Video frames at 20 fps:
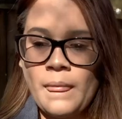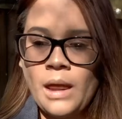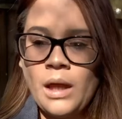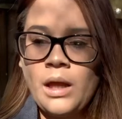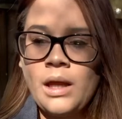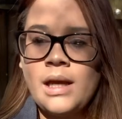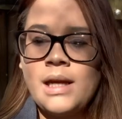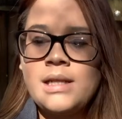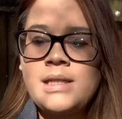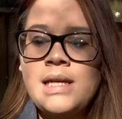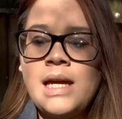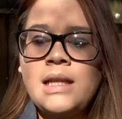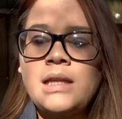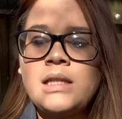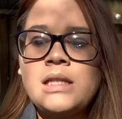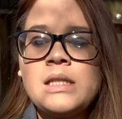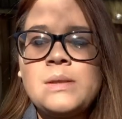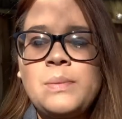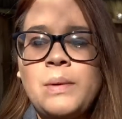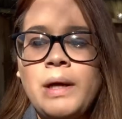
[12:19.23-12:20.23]
It's at
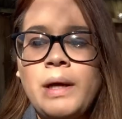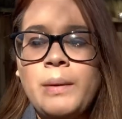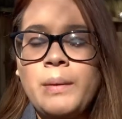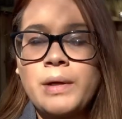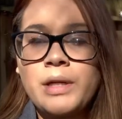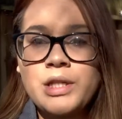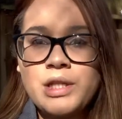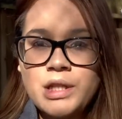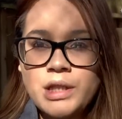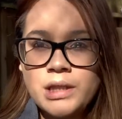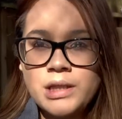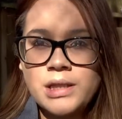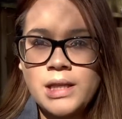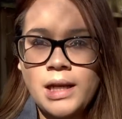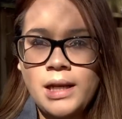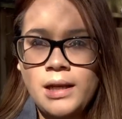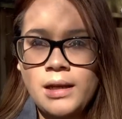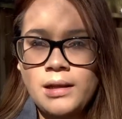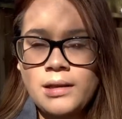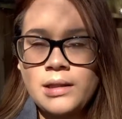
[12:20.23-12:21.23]
this point where Jill's
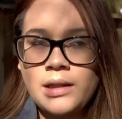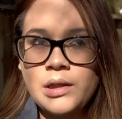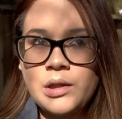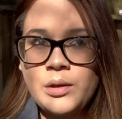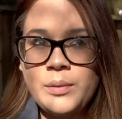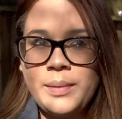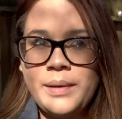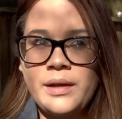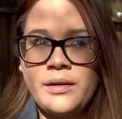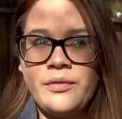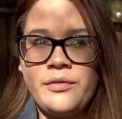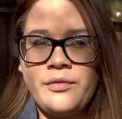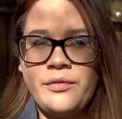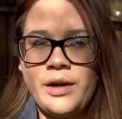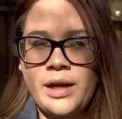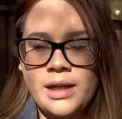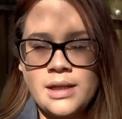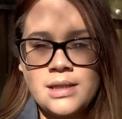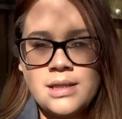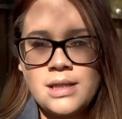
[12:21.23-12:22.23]
getting a little bit
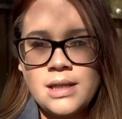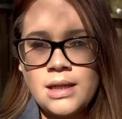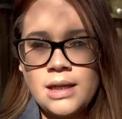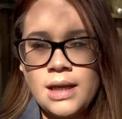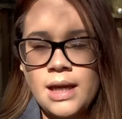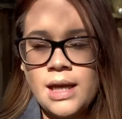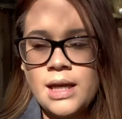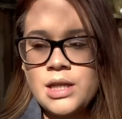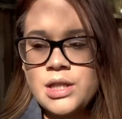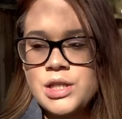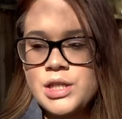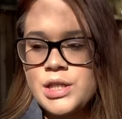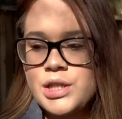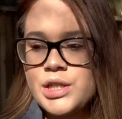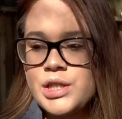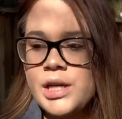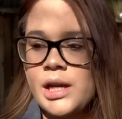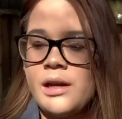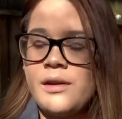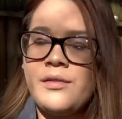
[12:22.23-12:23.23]
frantic, and
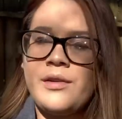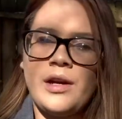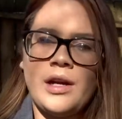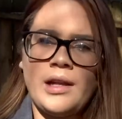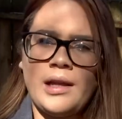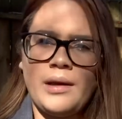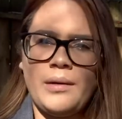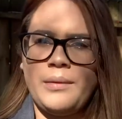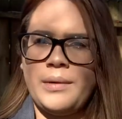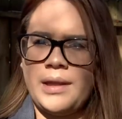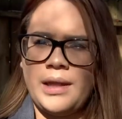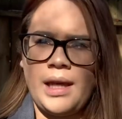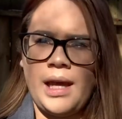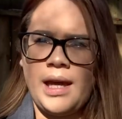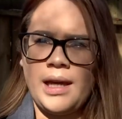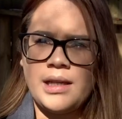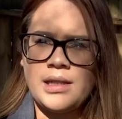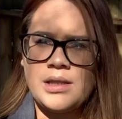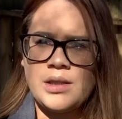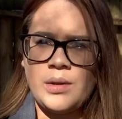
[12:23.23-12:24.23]
she's trying to figure out like what the
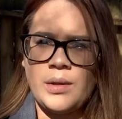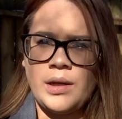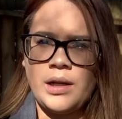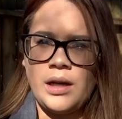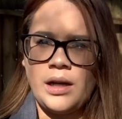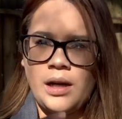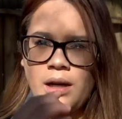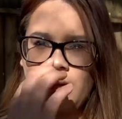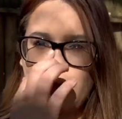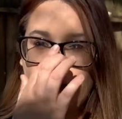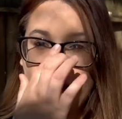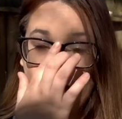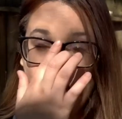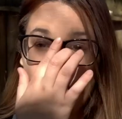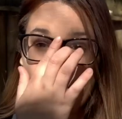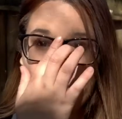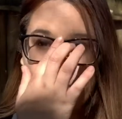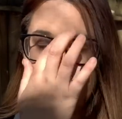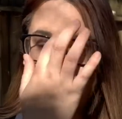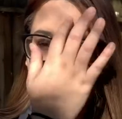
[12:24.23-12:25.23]
heck is going on.
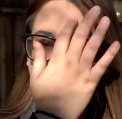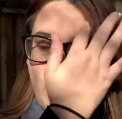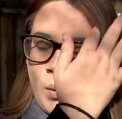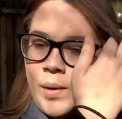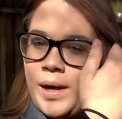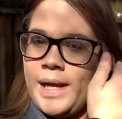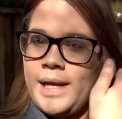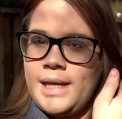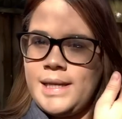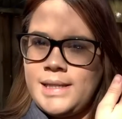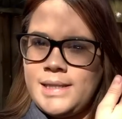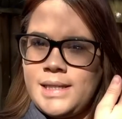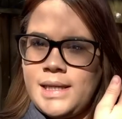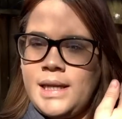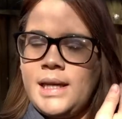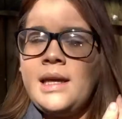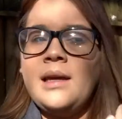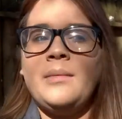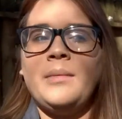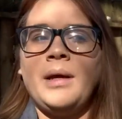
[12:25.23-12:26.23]
Why
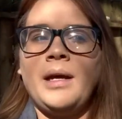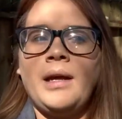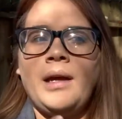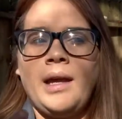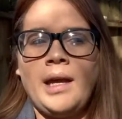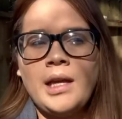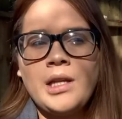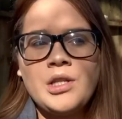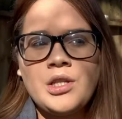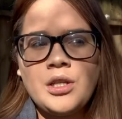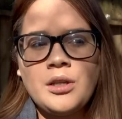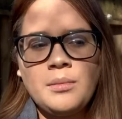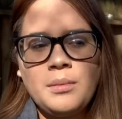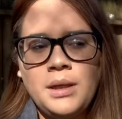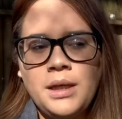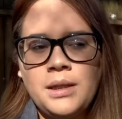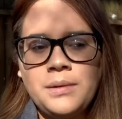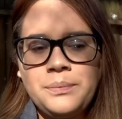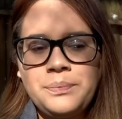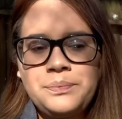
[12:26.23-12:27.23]
isn't Emma answering
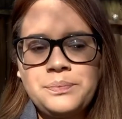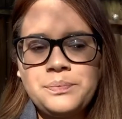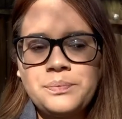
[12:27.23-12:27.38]
me?